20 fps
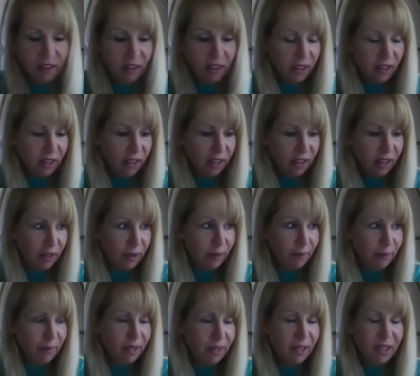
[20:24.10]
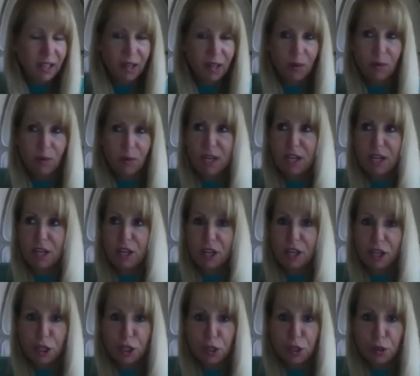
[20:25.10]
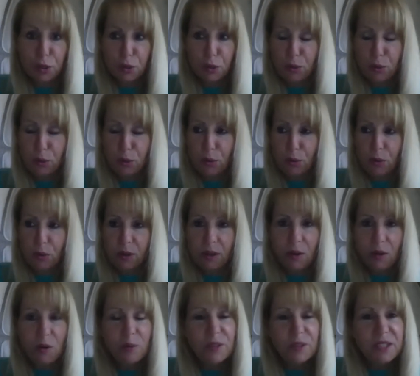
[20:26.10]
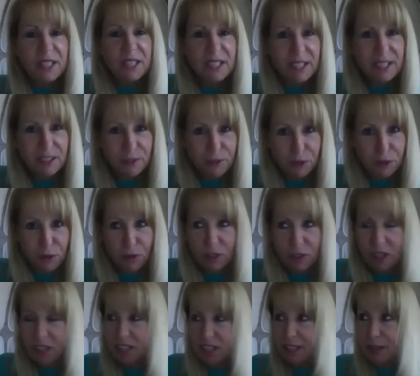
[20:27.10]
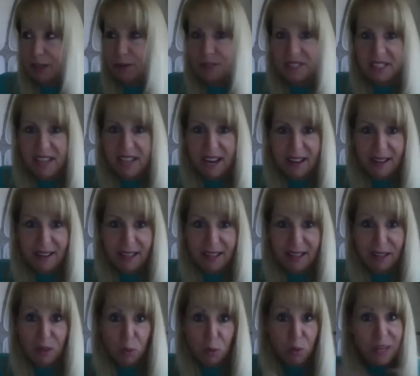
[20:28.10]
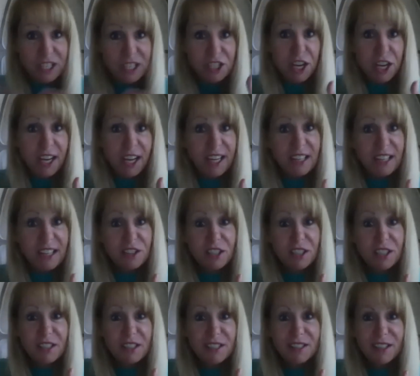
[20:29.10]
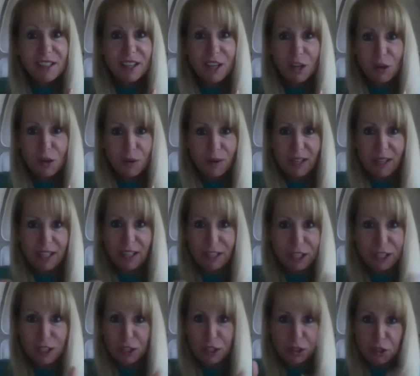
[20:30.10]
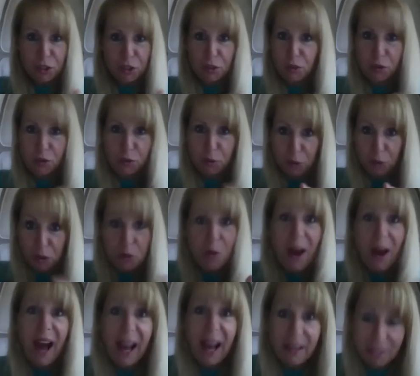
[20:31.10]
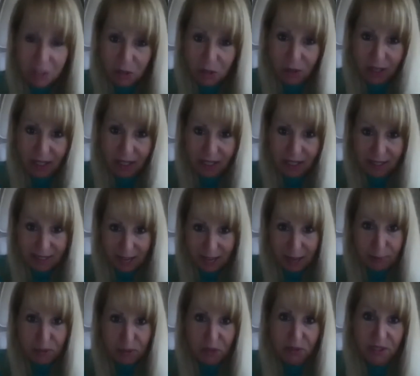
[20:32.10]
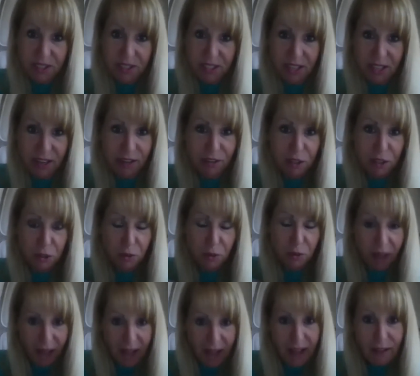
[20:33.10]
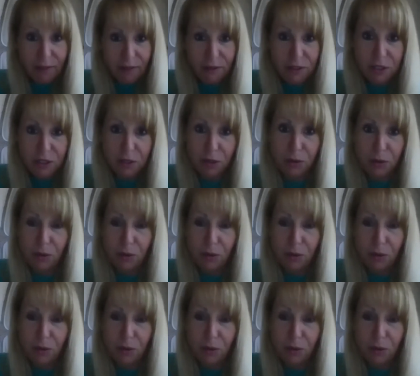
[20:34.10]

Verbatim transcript: um, when you uh, almost as if you're you're sailing and the wind changes mm-hmm. right like you, you you have to adapt your sails you have to